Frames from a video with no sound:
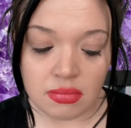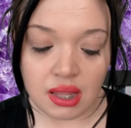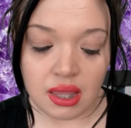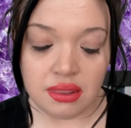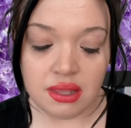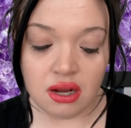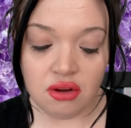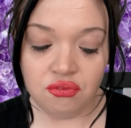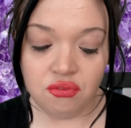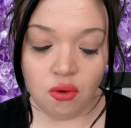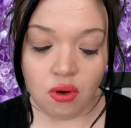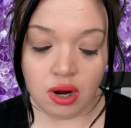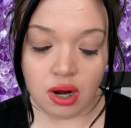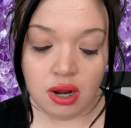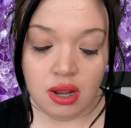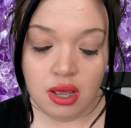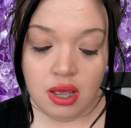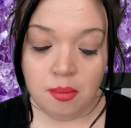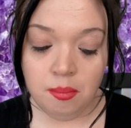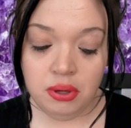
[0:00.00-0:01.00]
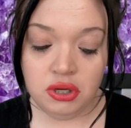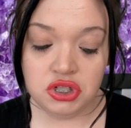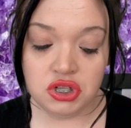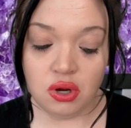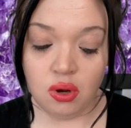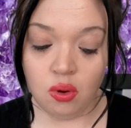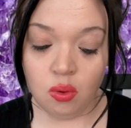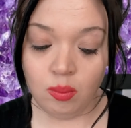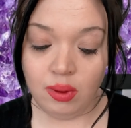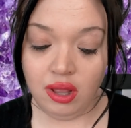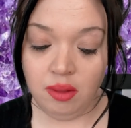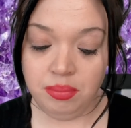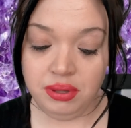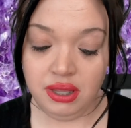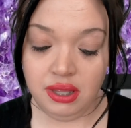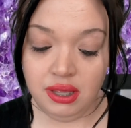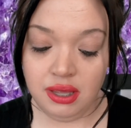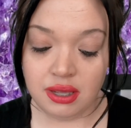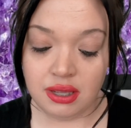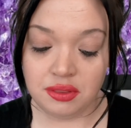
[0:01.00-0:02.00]
Therefore, put your own
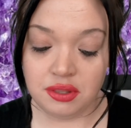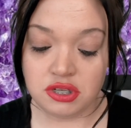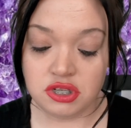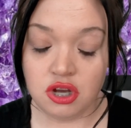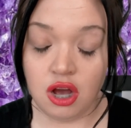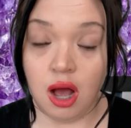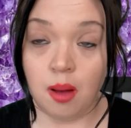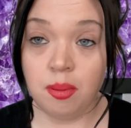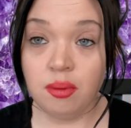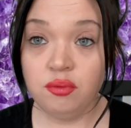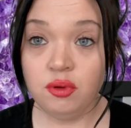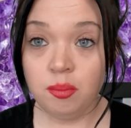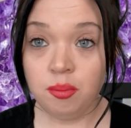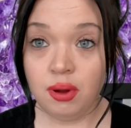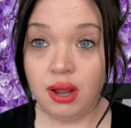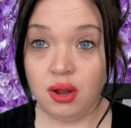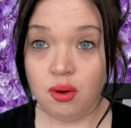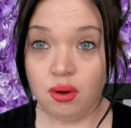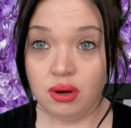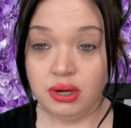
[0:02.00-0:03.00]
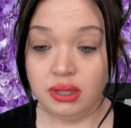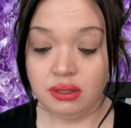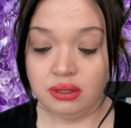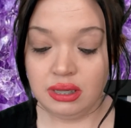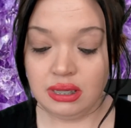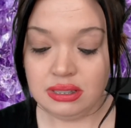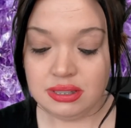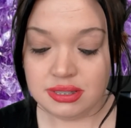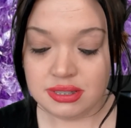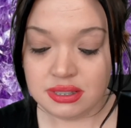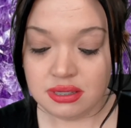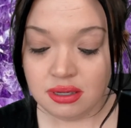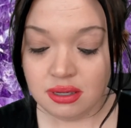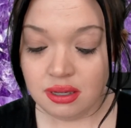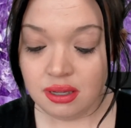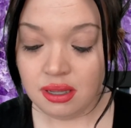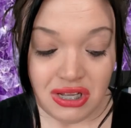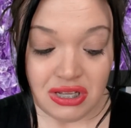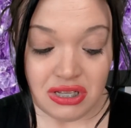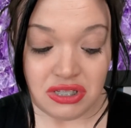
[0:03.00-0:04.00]
well-being at the top of your priority list.
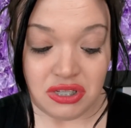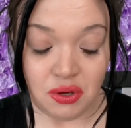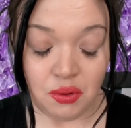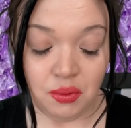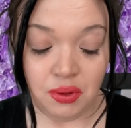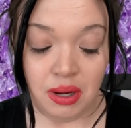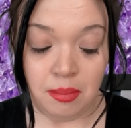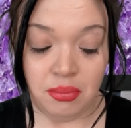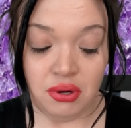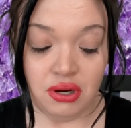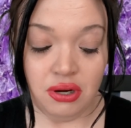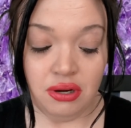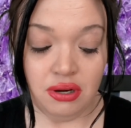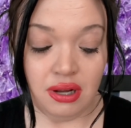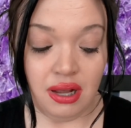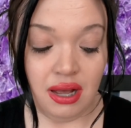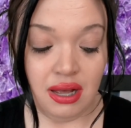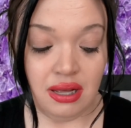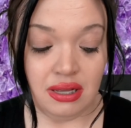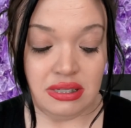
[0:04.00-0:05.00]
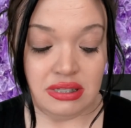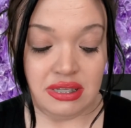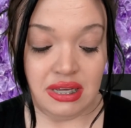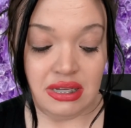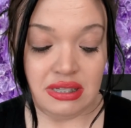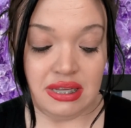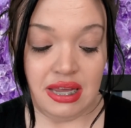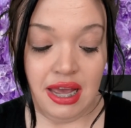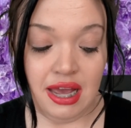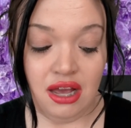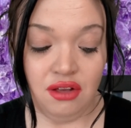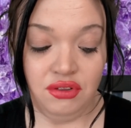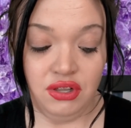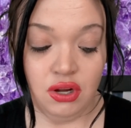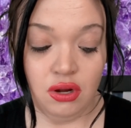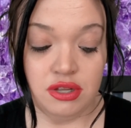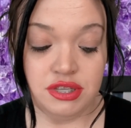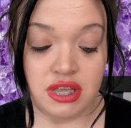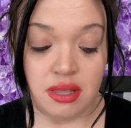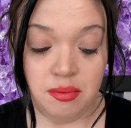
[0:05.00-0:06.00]
So, number six I have
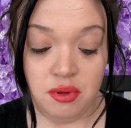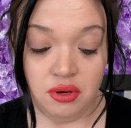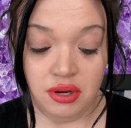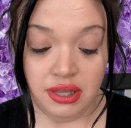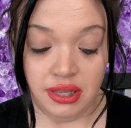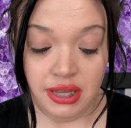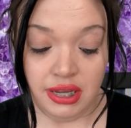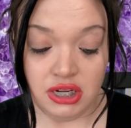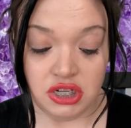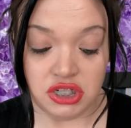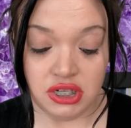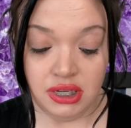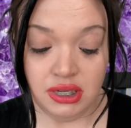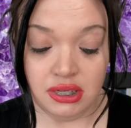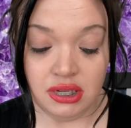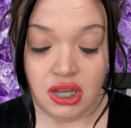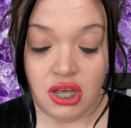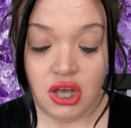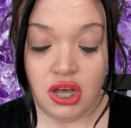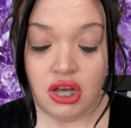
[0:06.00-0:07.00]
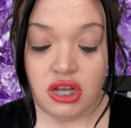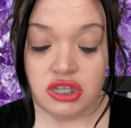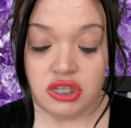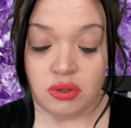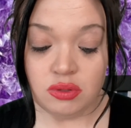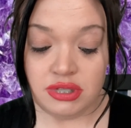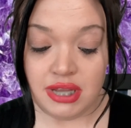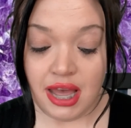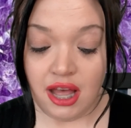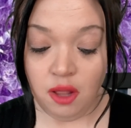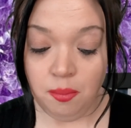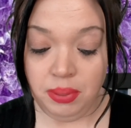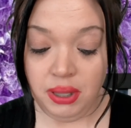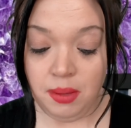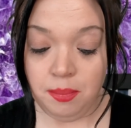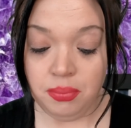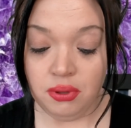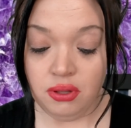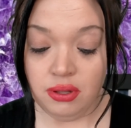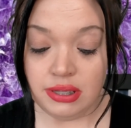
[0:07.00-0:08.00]
here is communication. So, tell
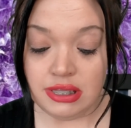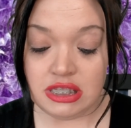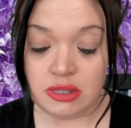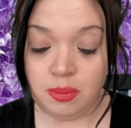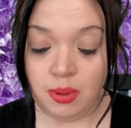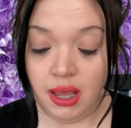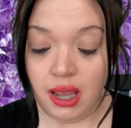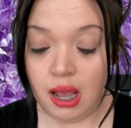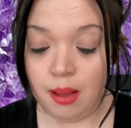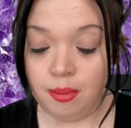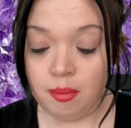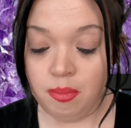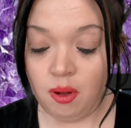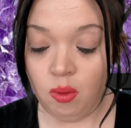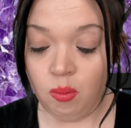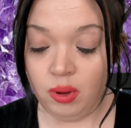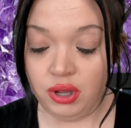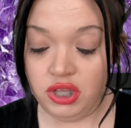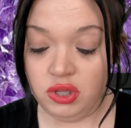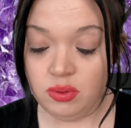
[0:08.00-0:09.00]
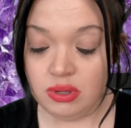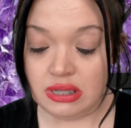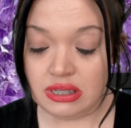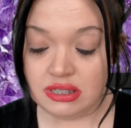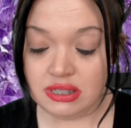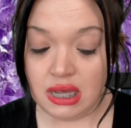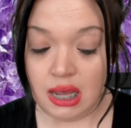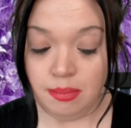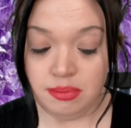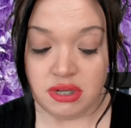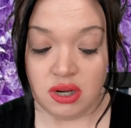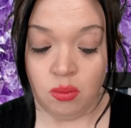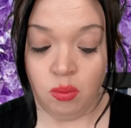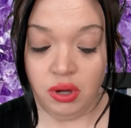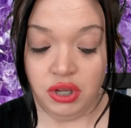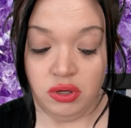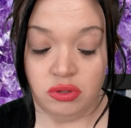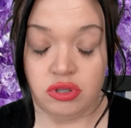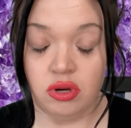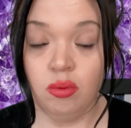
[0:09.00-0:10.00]
people and speak up about what you accept and
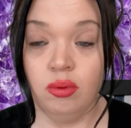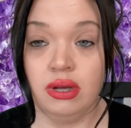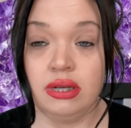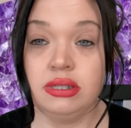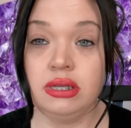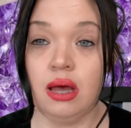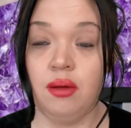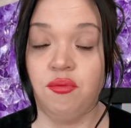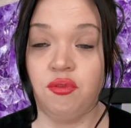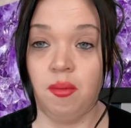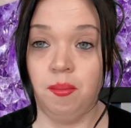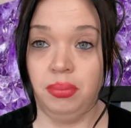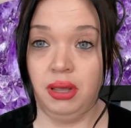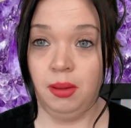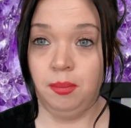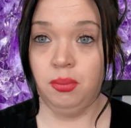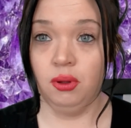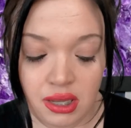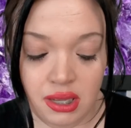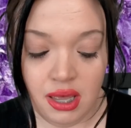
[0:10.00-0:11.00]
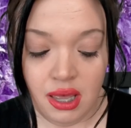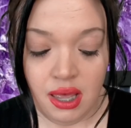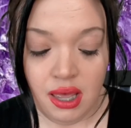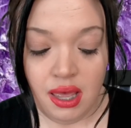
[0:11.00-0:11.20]
what you don't accept from people.